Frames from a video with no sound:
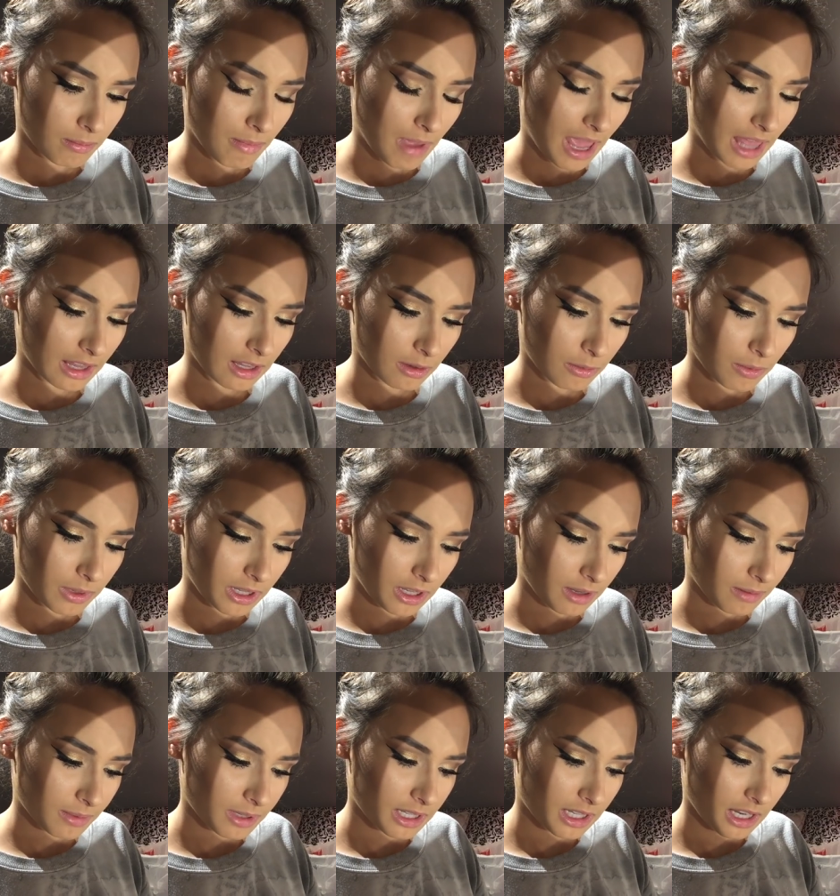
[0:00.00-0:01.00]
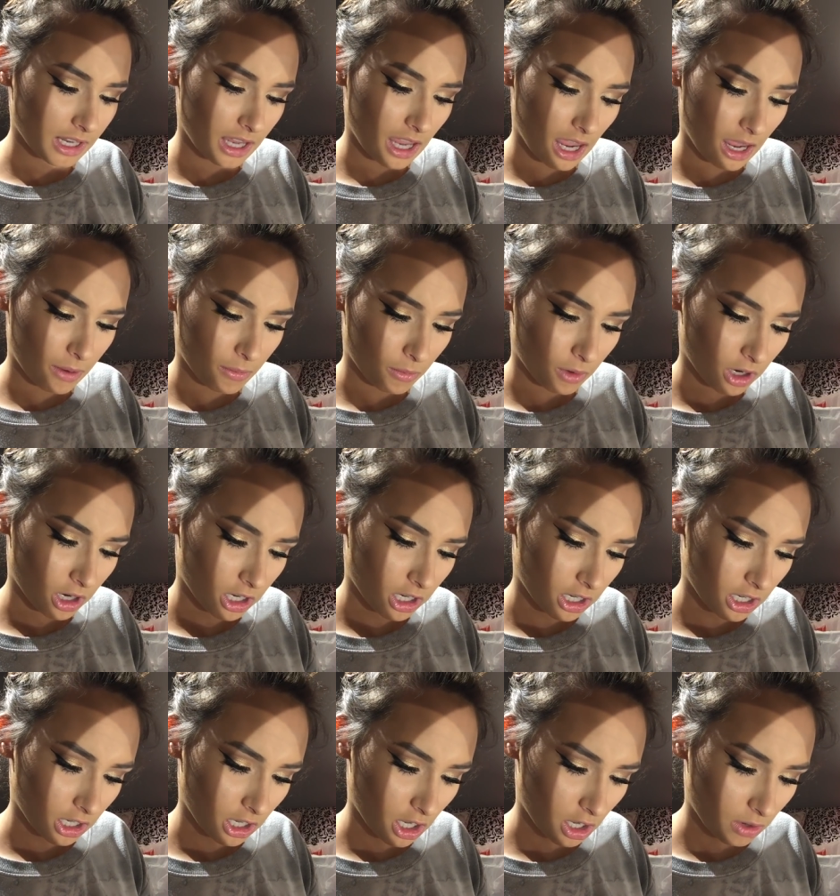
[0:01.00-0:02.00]
matte liquid lipstick, and we're
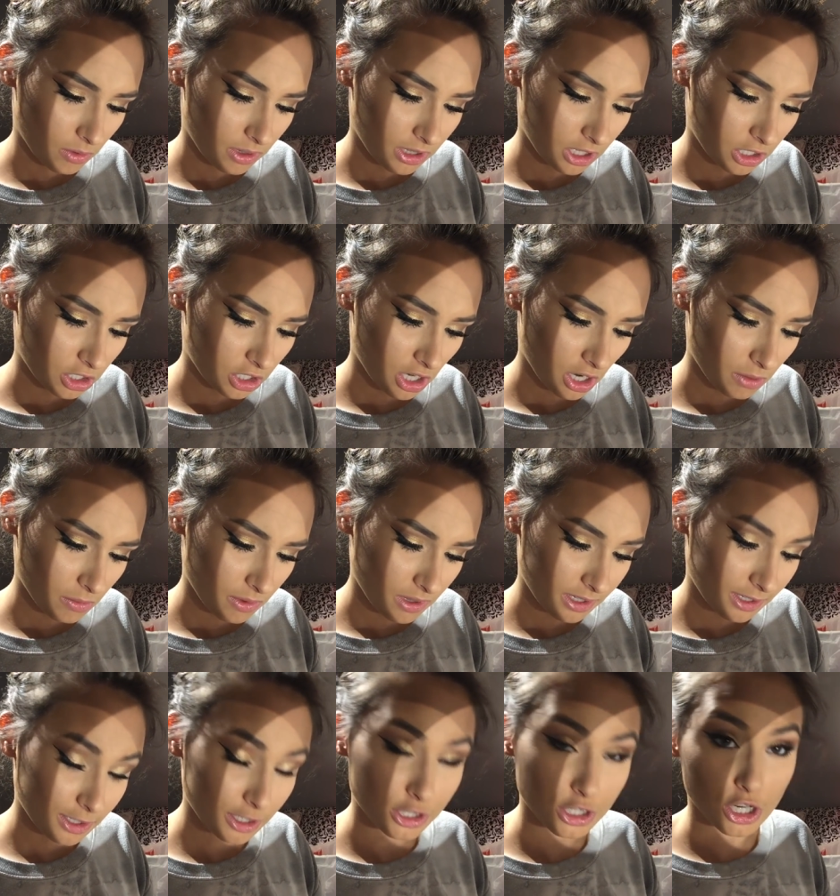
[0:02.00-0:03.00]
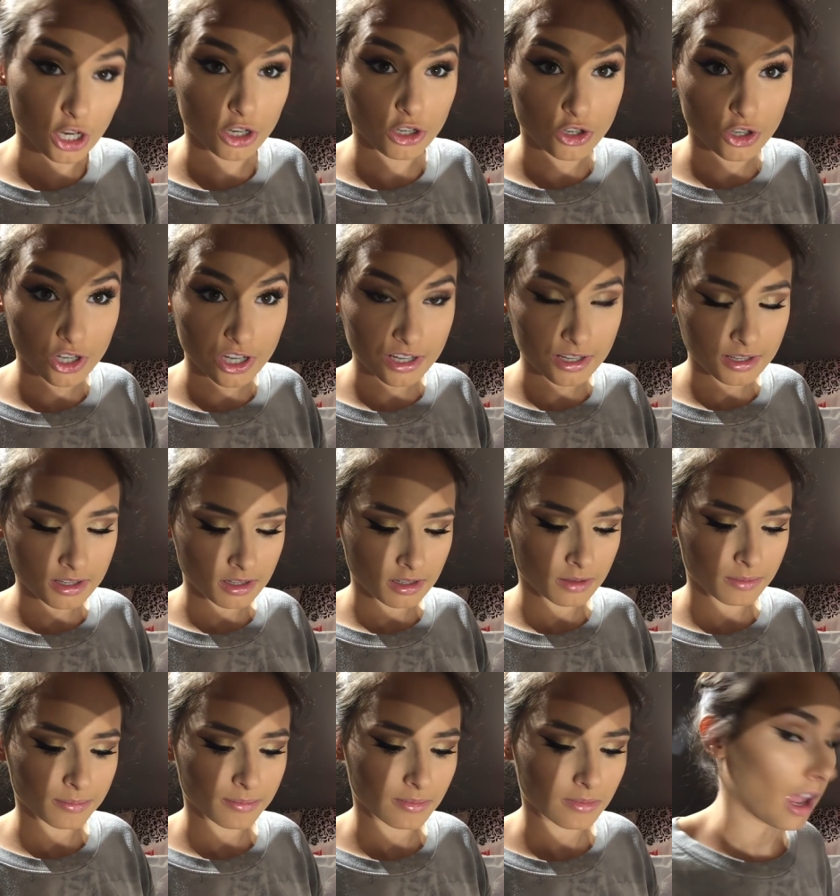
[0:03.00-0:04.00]
going to go in the shade with
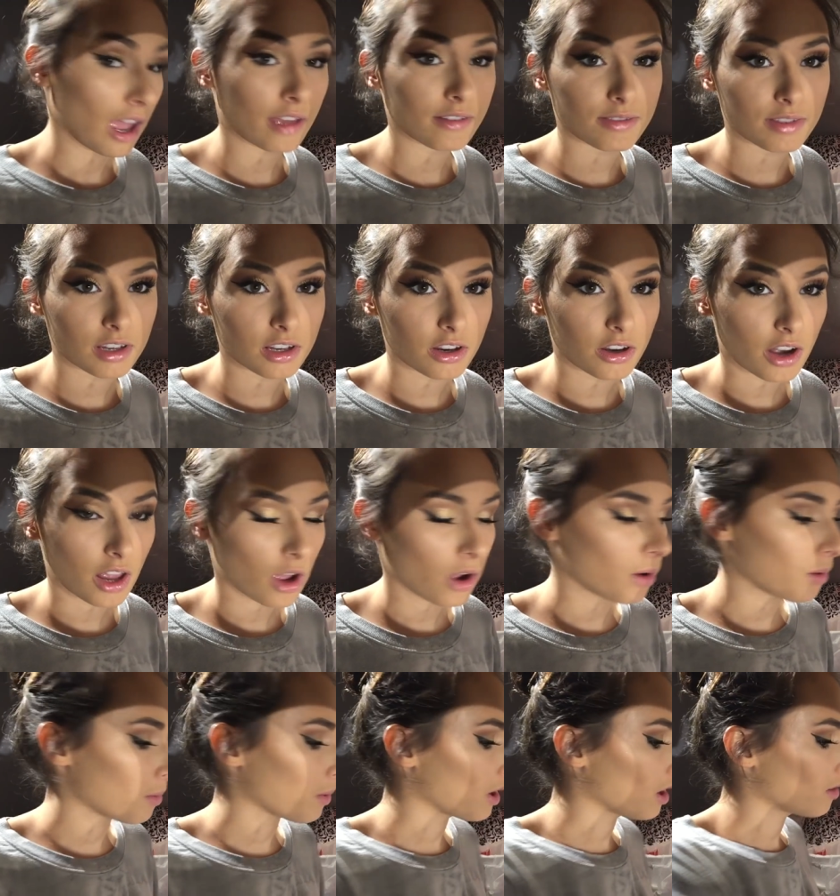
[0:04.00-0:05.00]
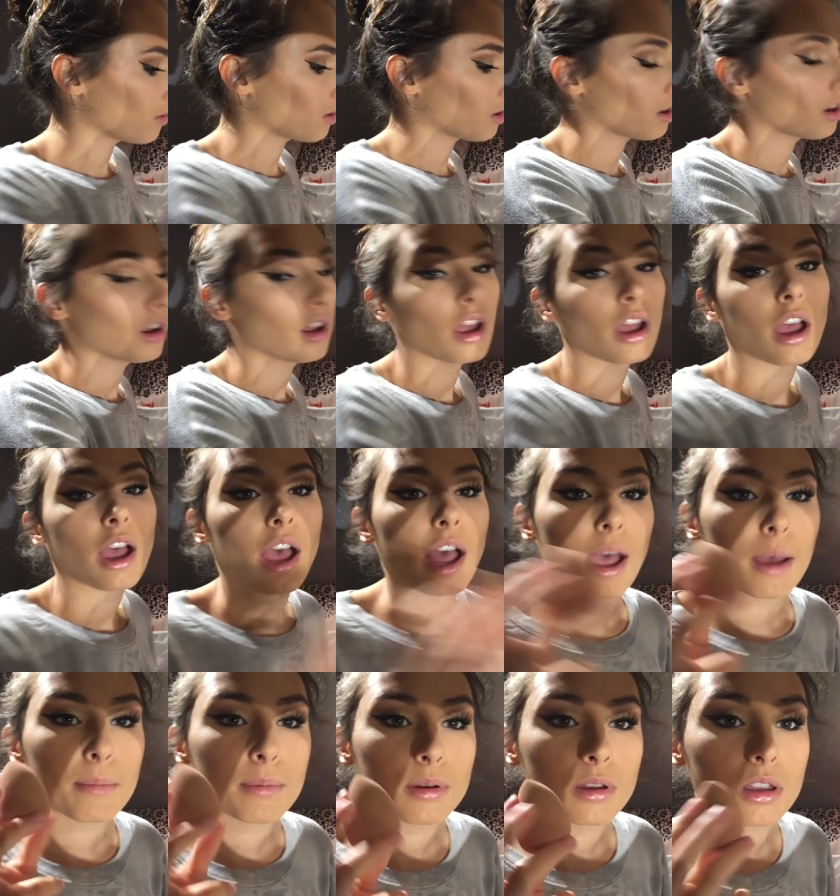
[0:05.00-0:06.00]
Seductress. I figured out whenever
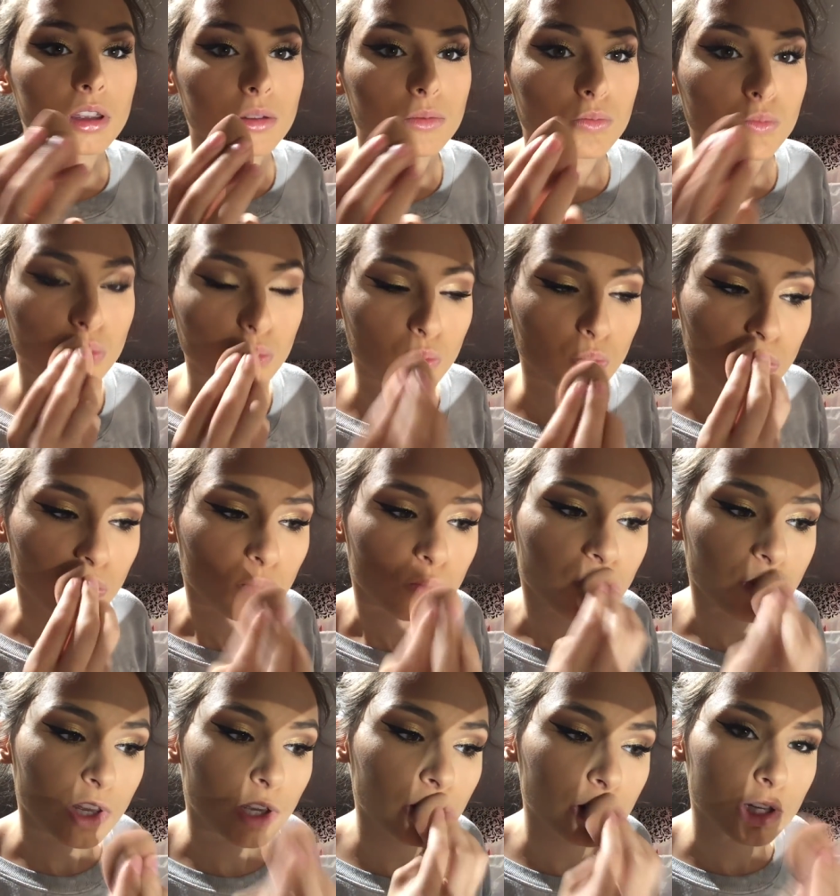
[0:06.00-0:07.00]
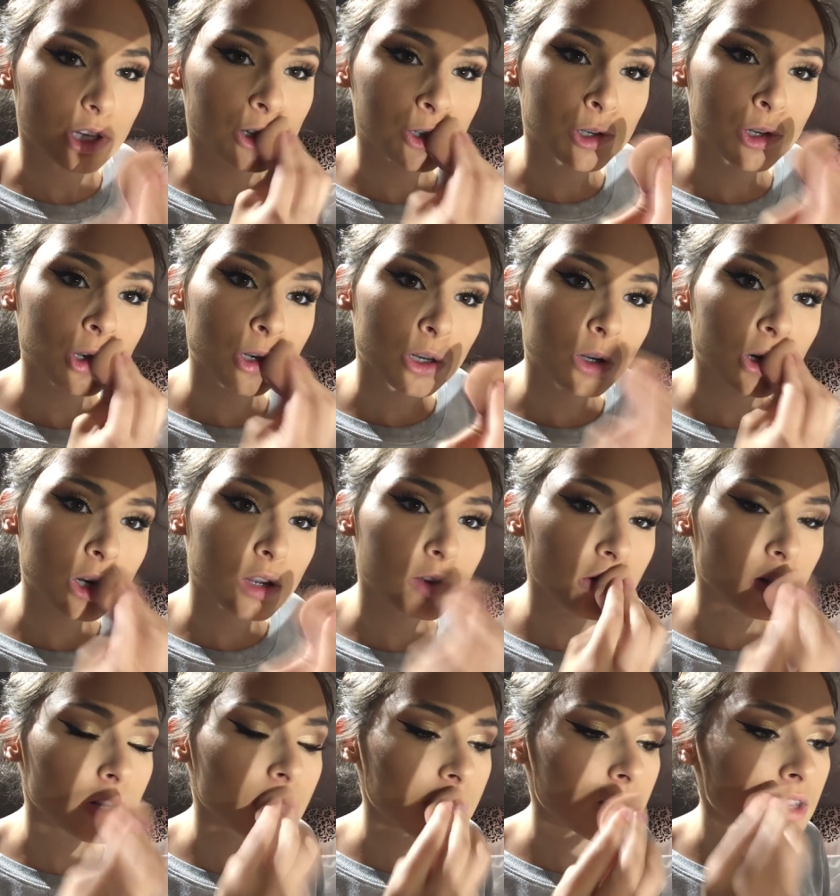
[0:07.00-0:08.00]
I put foundation on
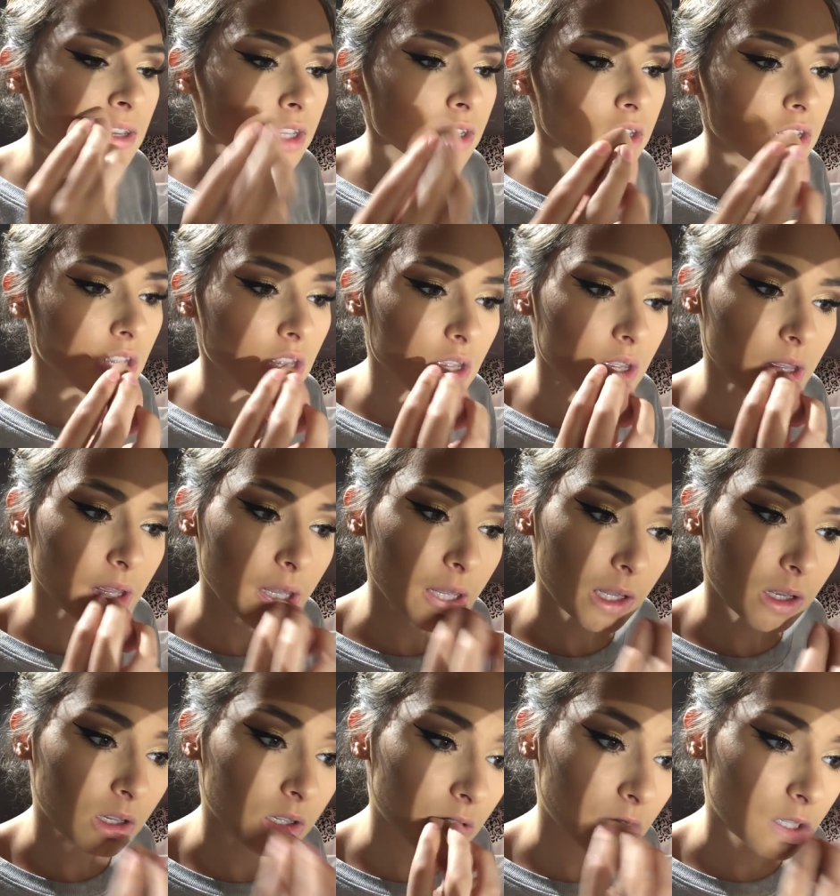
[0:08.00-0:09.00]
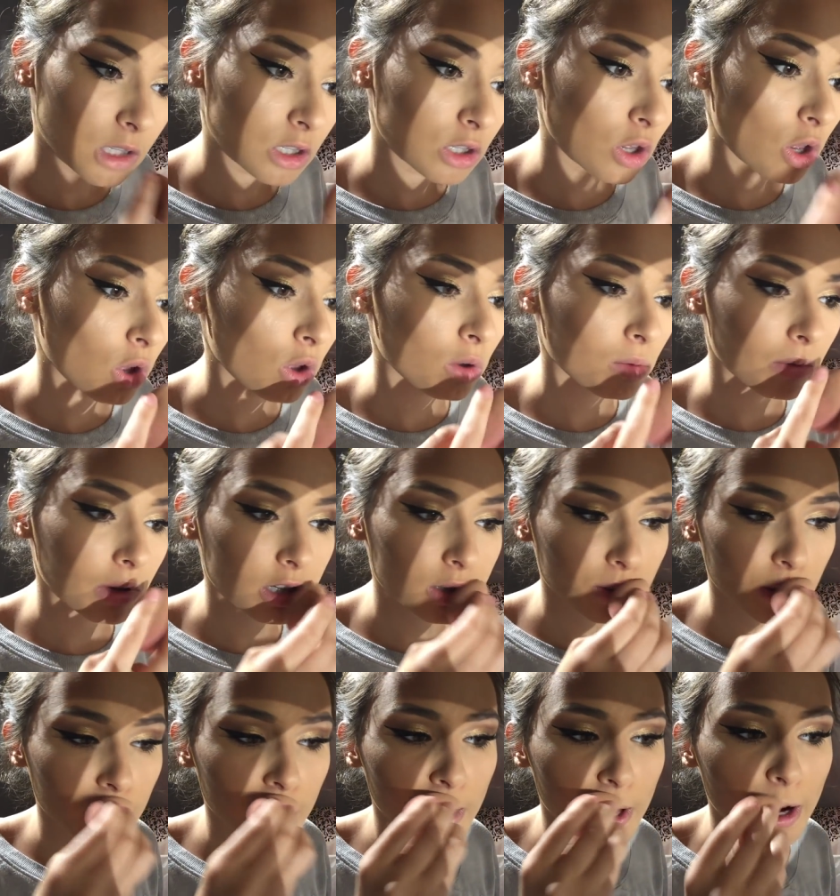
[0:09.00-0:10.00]
over this, it looks so
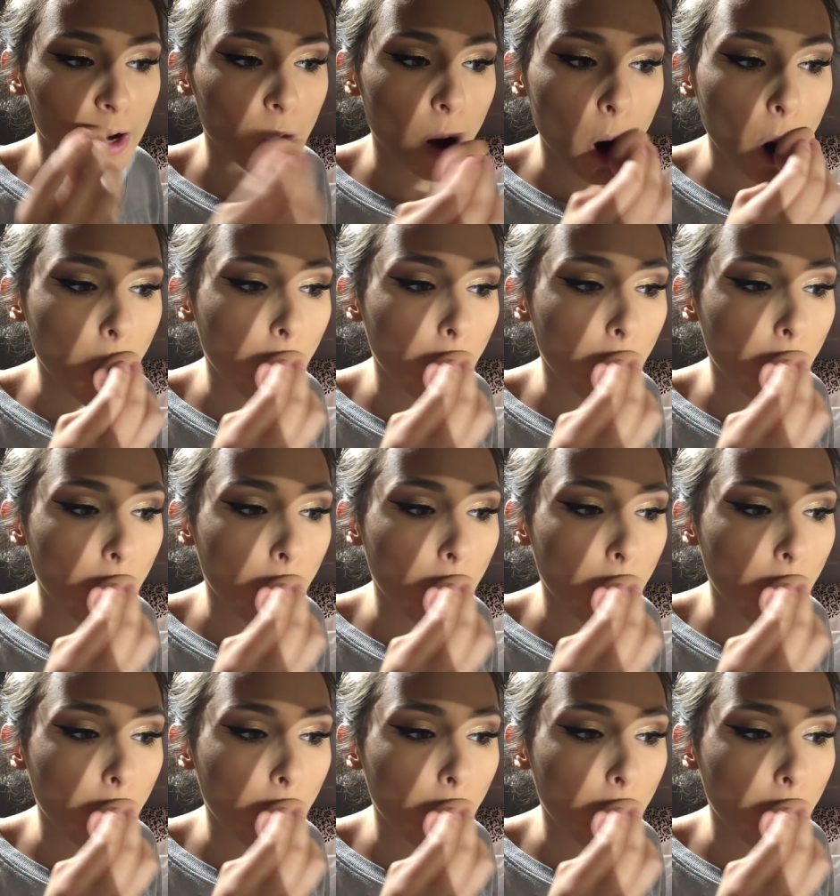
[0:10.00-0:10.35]
much prettier.